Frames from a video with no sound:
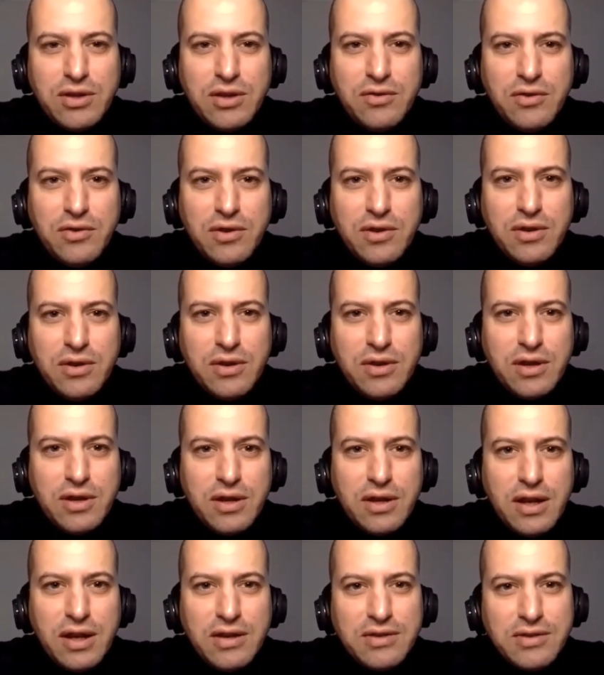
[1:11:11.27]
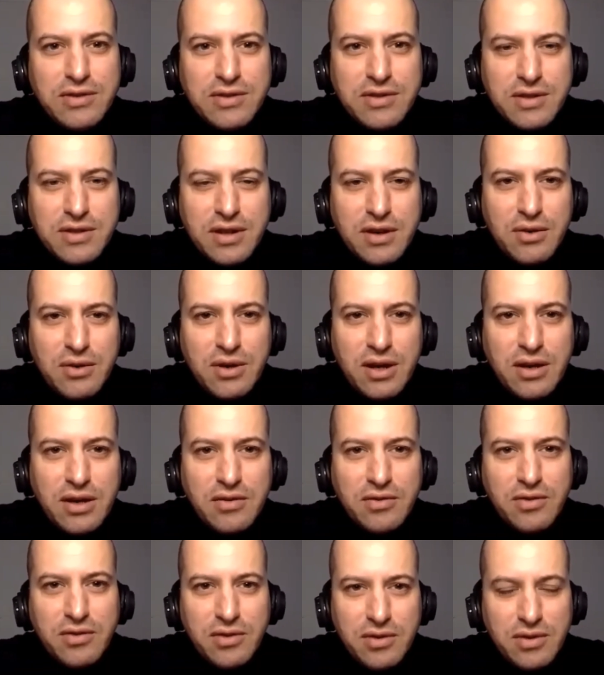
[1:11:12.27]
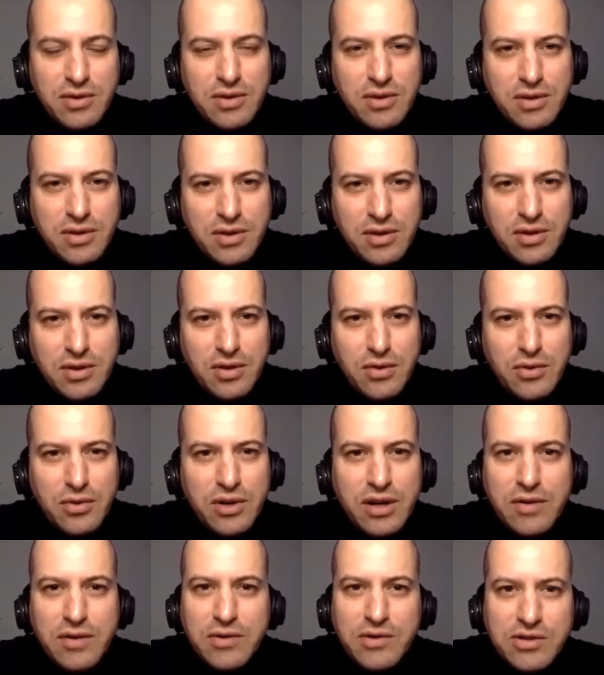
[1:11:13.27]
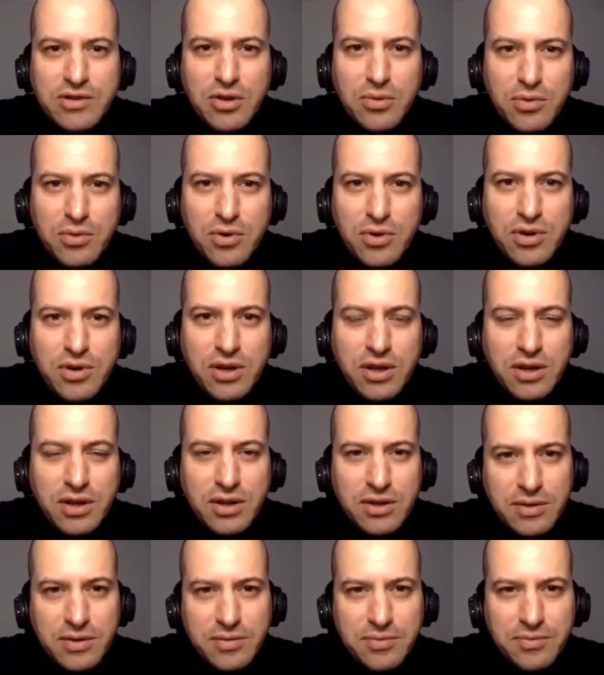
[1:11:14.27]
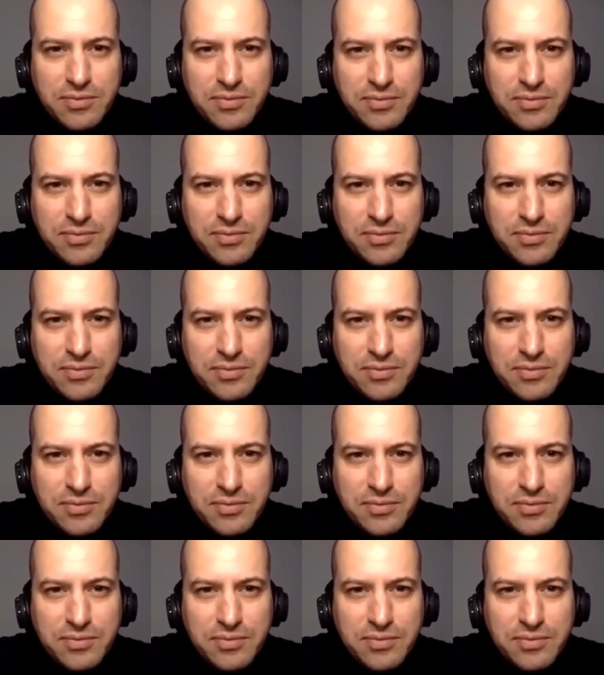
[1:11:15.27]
different lessons in our life. You know, we never stop learning.